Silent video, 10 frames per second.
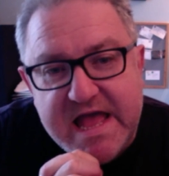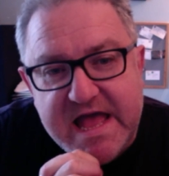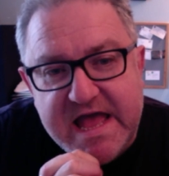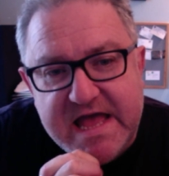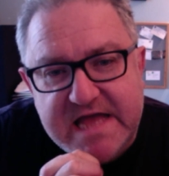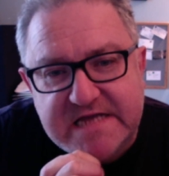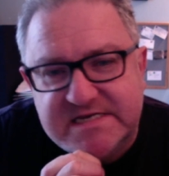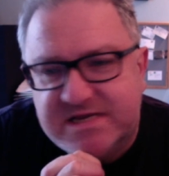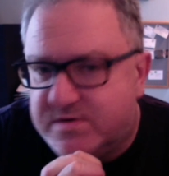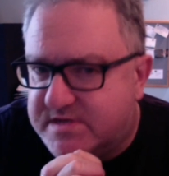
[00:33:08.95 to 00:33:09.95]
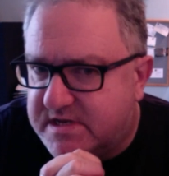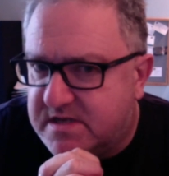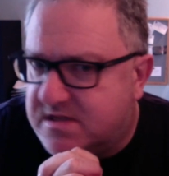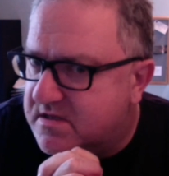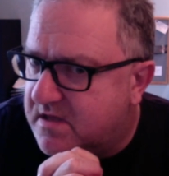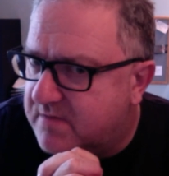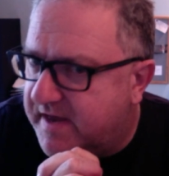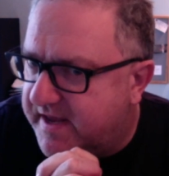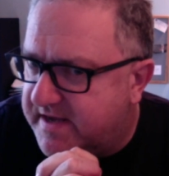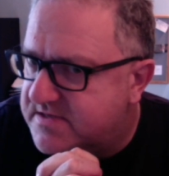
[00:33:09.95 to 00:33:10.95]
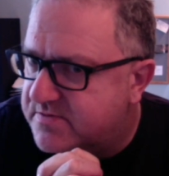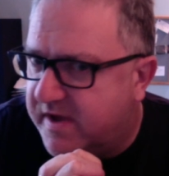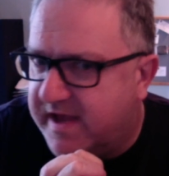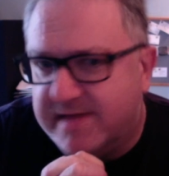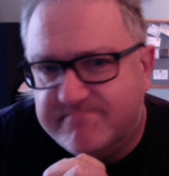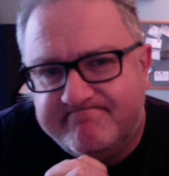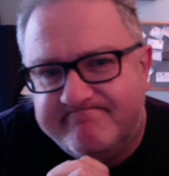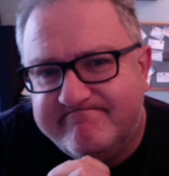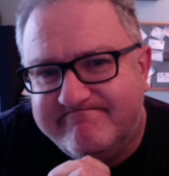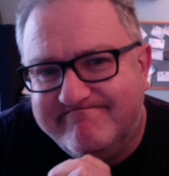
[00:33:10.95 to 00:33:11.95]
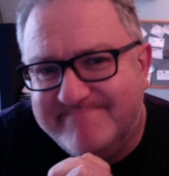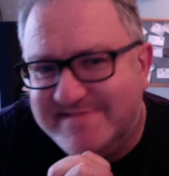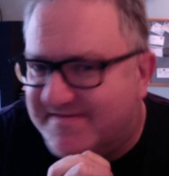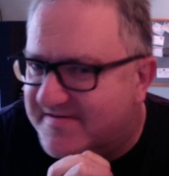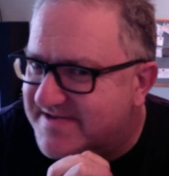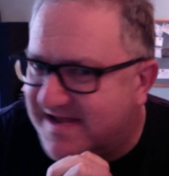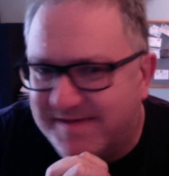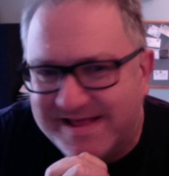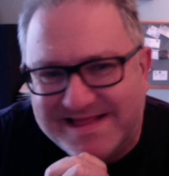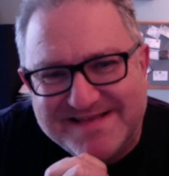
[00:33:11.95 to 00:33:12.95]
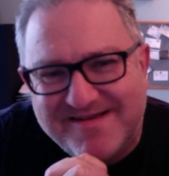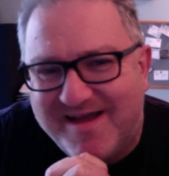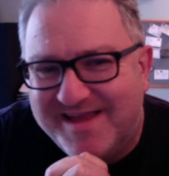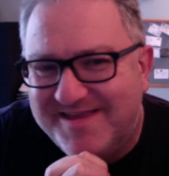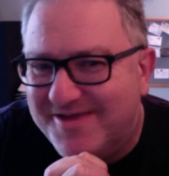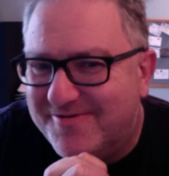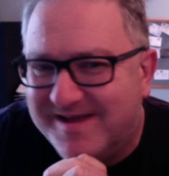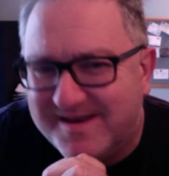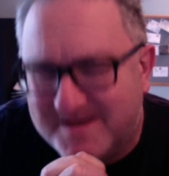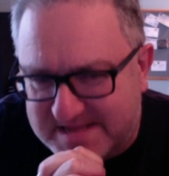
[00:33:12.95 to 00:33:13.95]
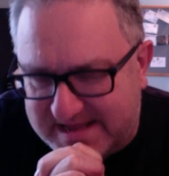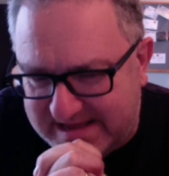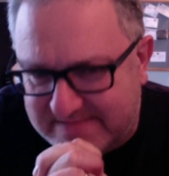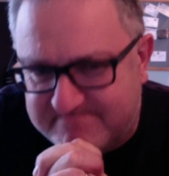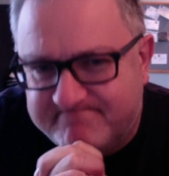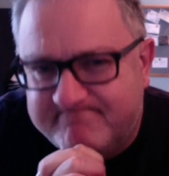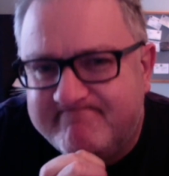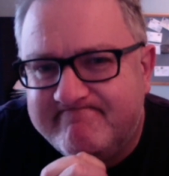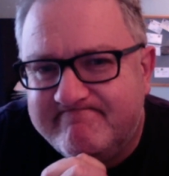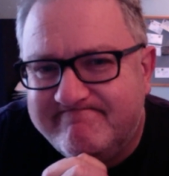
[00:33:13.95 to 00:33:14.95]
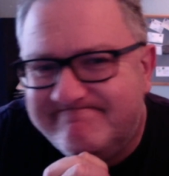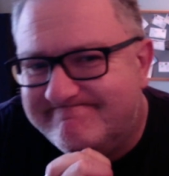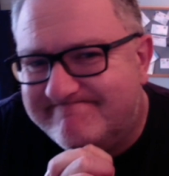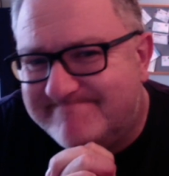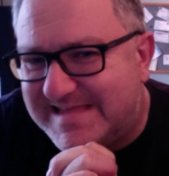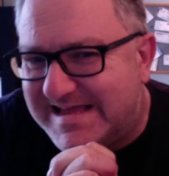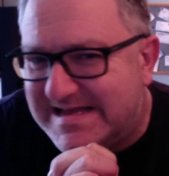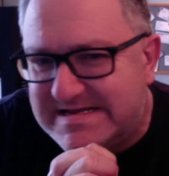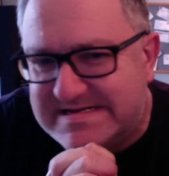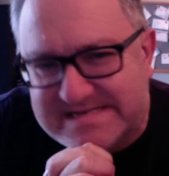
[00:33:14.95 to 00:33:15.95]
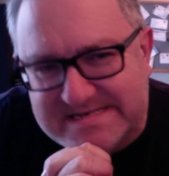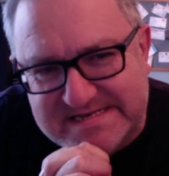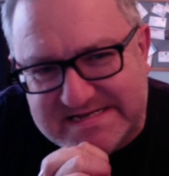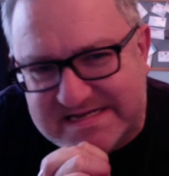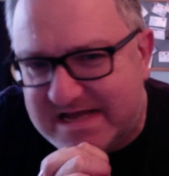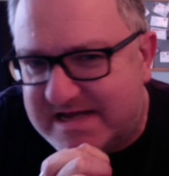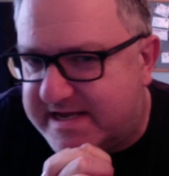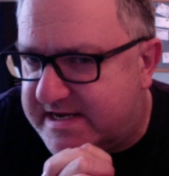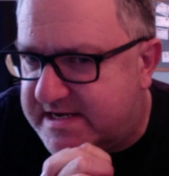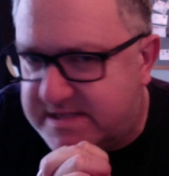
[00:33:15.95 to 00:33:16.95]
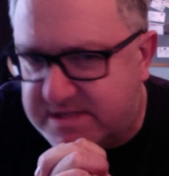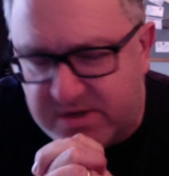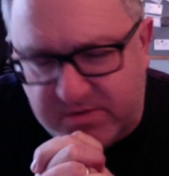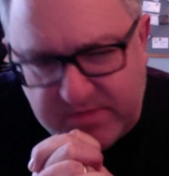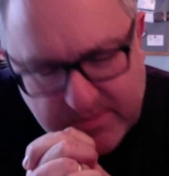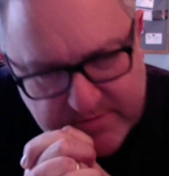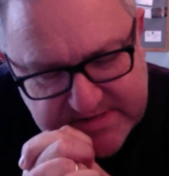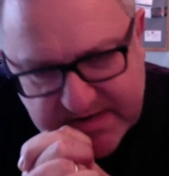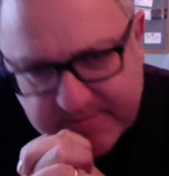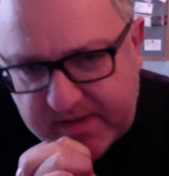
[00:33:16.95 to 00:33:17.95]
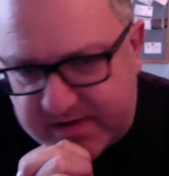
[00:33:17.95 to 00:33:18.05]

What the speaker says: And it was in a place where if it was going to be in the sky, you were going to see it. And I knew that was going to bug